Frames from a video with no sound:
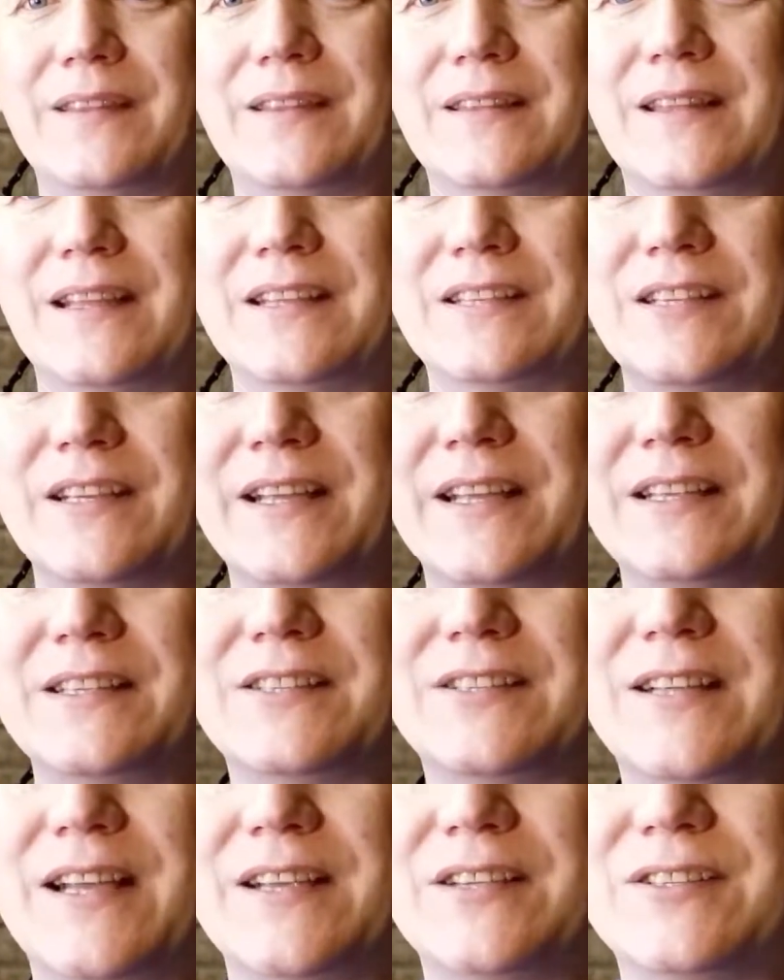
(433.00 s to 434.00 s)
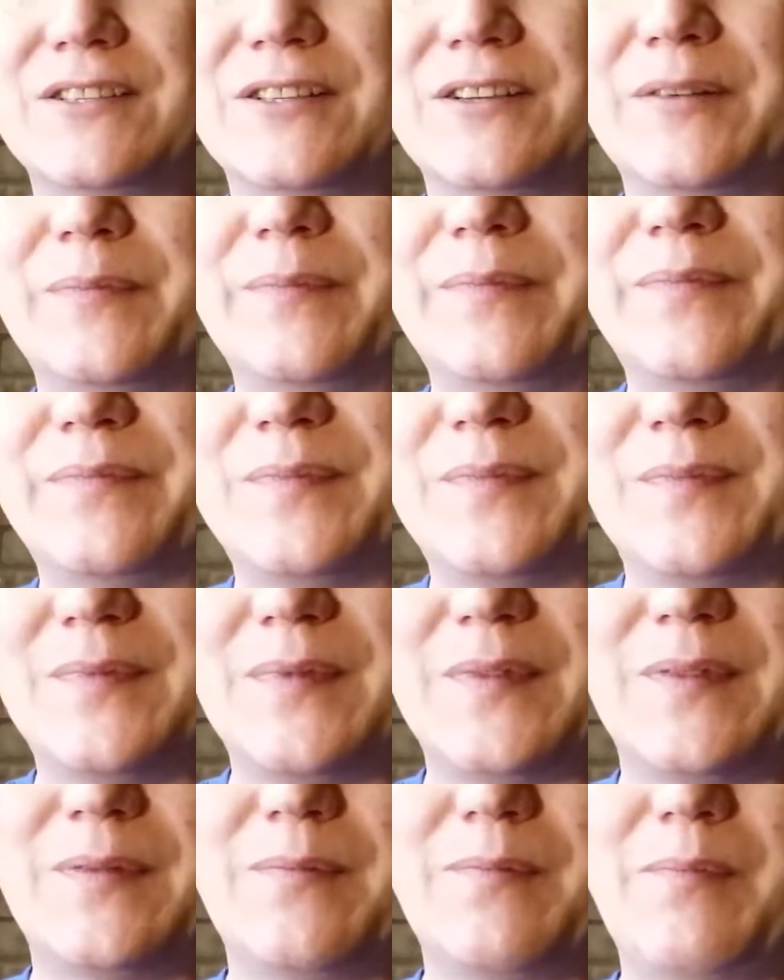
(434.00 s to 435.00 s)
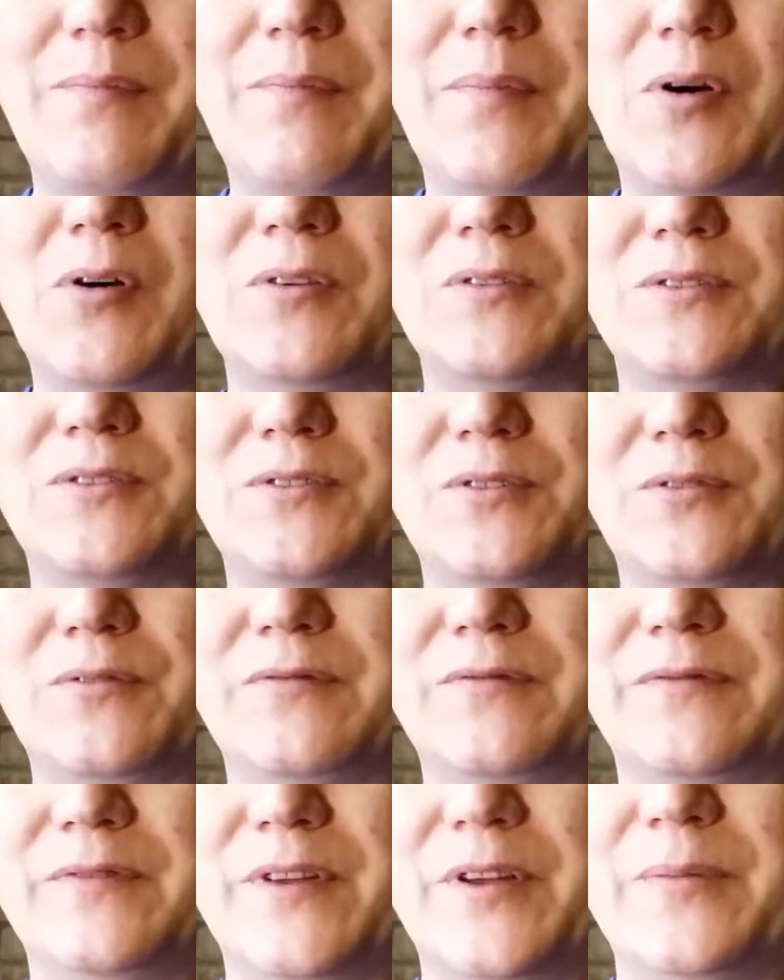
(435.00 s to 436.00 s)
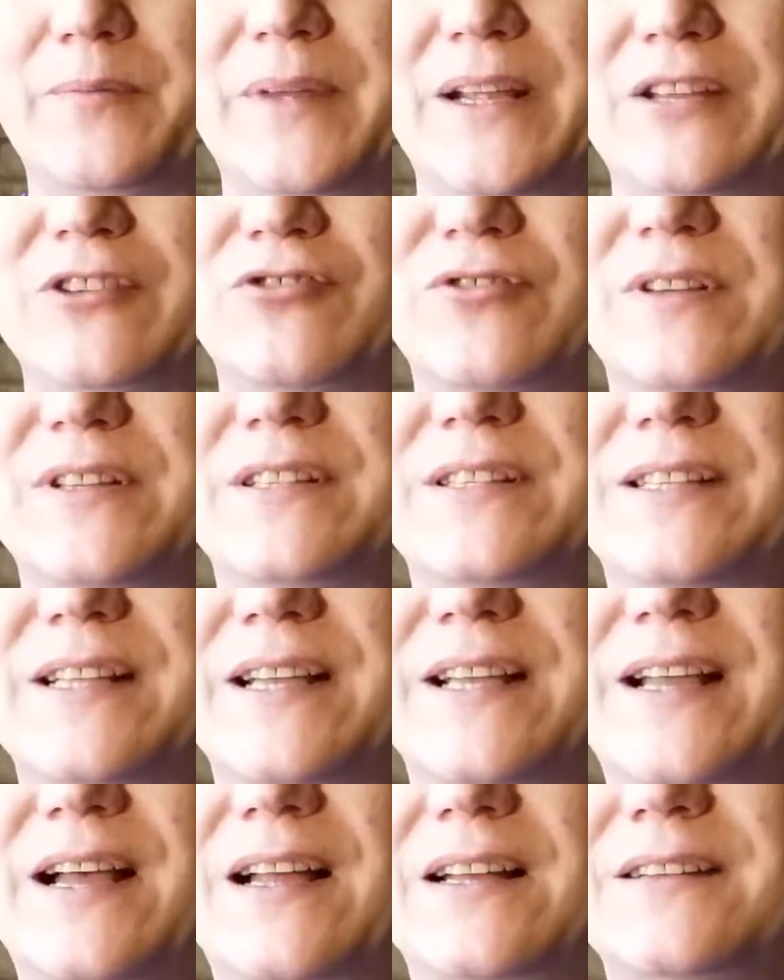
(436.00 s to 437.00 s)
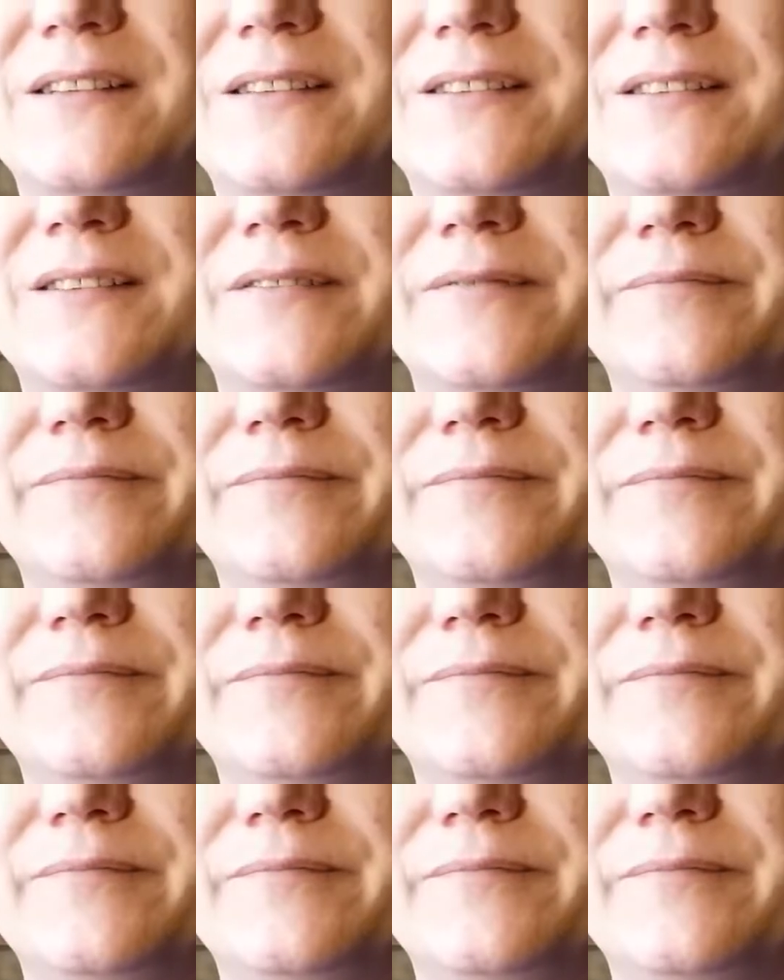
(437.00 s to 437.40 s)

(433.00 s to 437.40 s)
These are his tester pots of intrinsic colours.